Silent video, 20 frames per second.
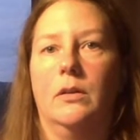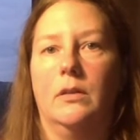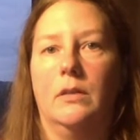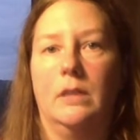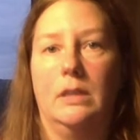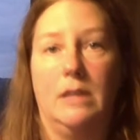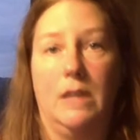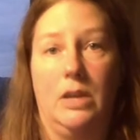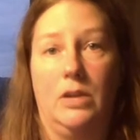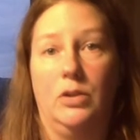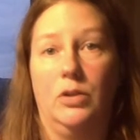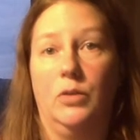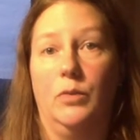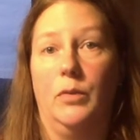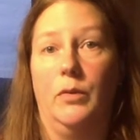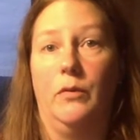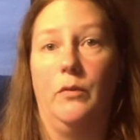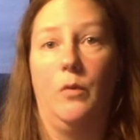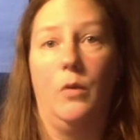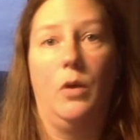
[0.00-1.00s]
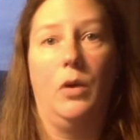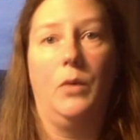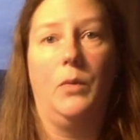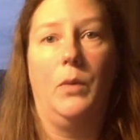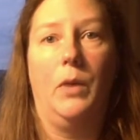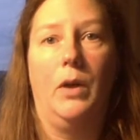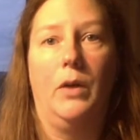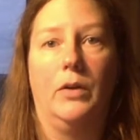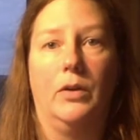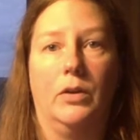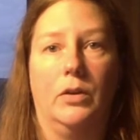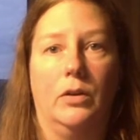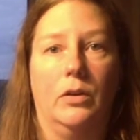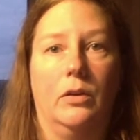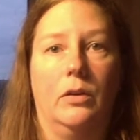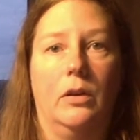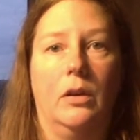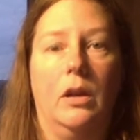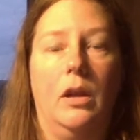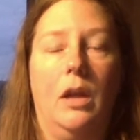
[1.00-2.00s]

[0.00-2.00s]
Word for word: a day or two before while you're